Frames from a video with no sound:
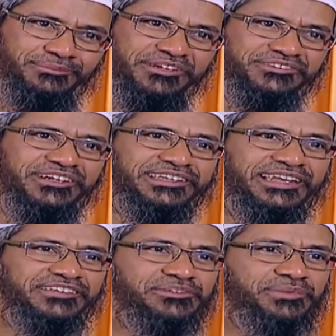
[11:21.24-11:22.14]
But
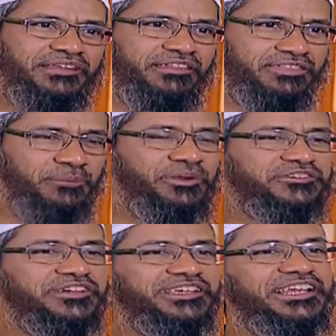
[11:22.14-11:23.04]
certain less iman is
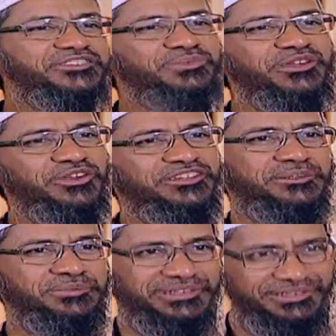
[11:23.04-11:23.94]
accepted, certain less iman is not
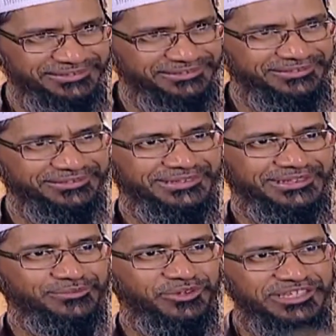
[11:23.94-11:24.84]
accepted.
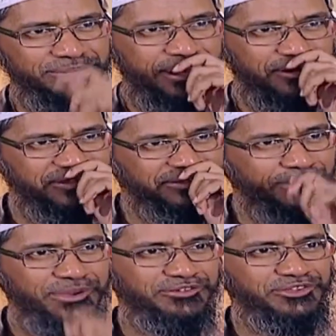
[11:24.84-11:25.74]
But the iman of the
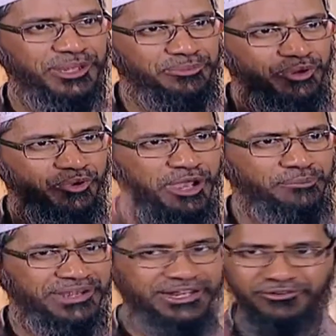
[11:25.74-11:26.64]
sahabas also kept on going
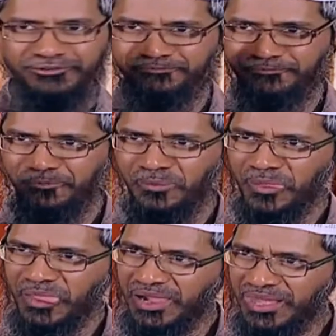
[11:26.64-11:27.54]
up and down.
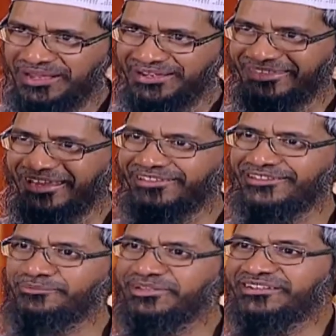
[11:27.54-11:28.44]
That
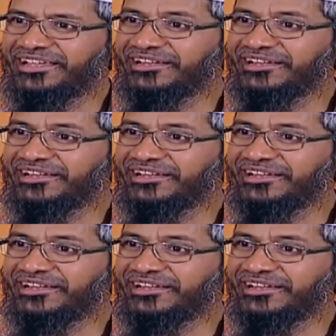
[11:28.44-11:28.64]
doesn't mean